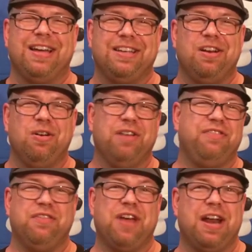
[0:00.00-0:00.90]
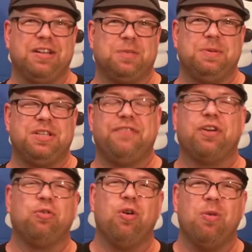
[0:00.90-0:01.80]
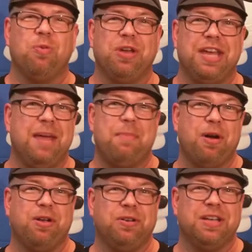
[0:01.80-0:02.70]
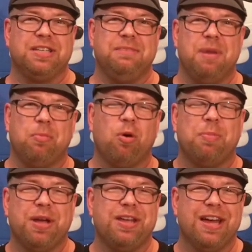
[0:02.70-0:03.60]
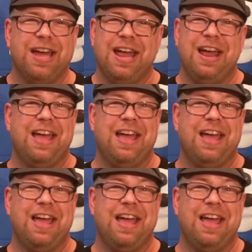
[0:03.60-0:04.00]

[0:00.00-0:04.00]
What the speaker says: you know, if you've got a specific room where you keep all your Disney memorabilia,